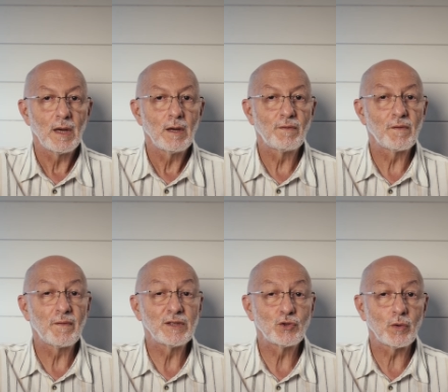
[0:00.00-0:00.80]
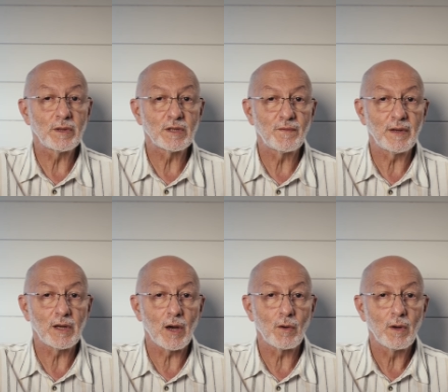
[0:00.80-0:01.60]
If you've enjoyed this
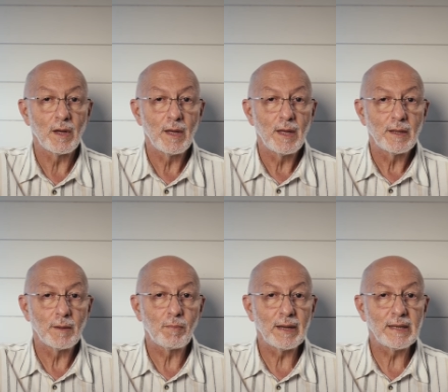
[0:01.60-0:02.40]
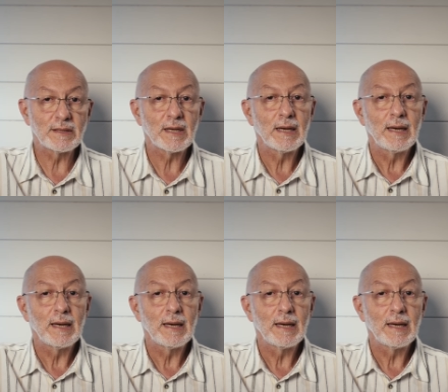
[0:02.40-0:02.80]
video, then please